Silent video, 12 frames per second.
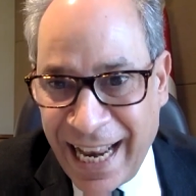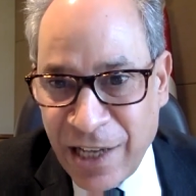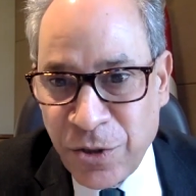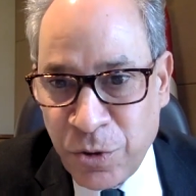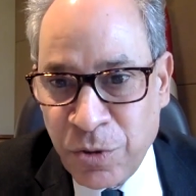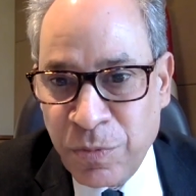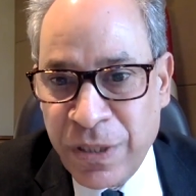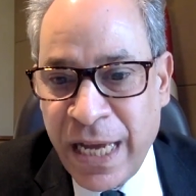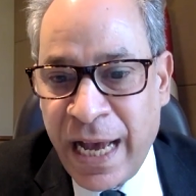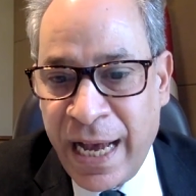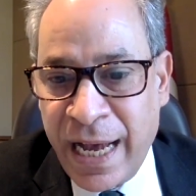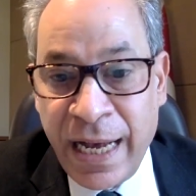classrooms
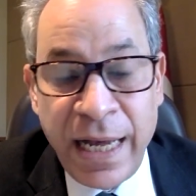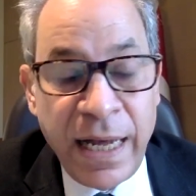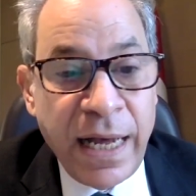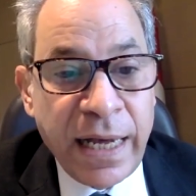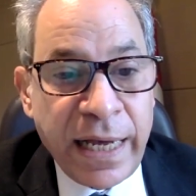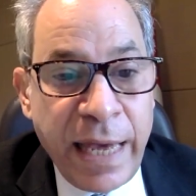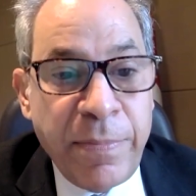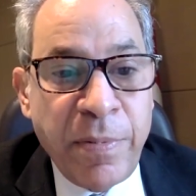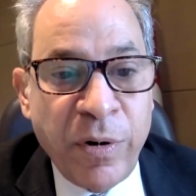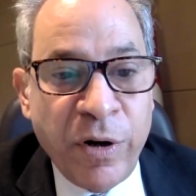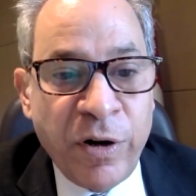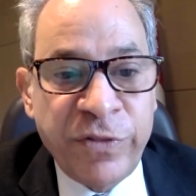
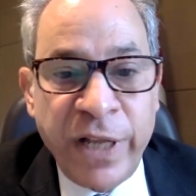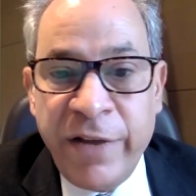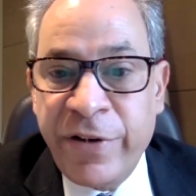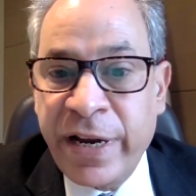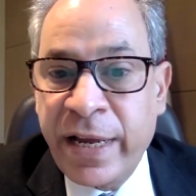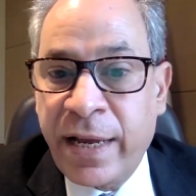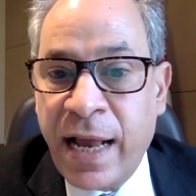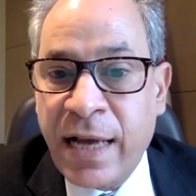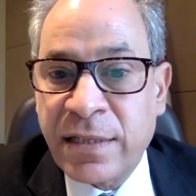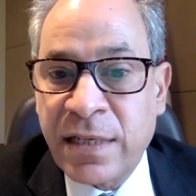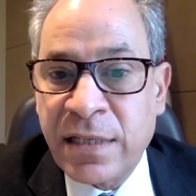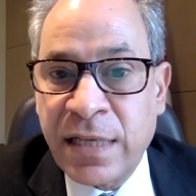capable of delivering
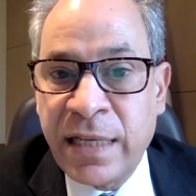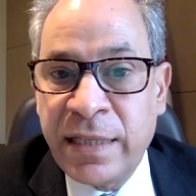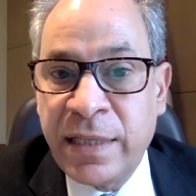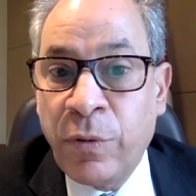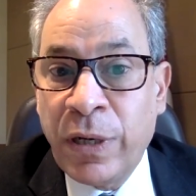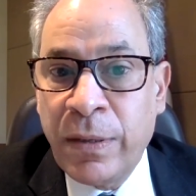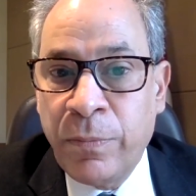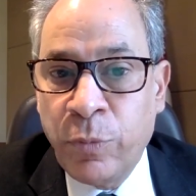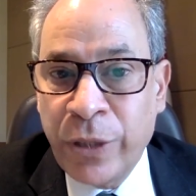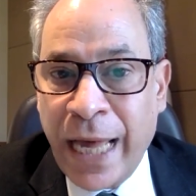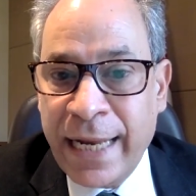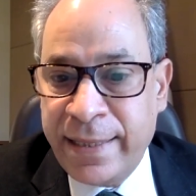classes in dual
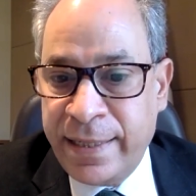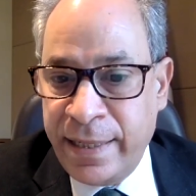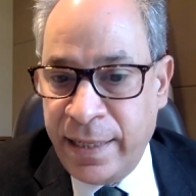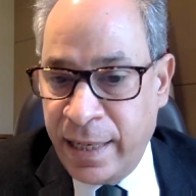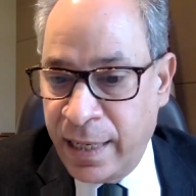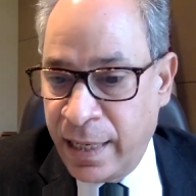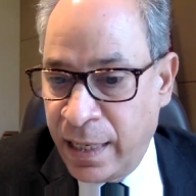modality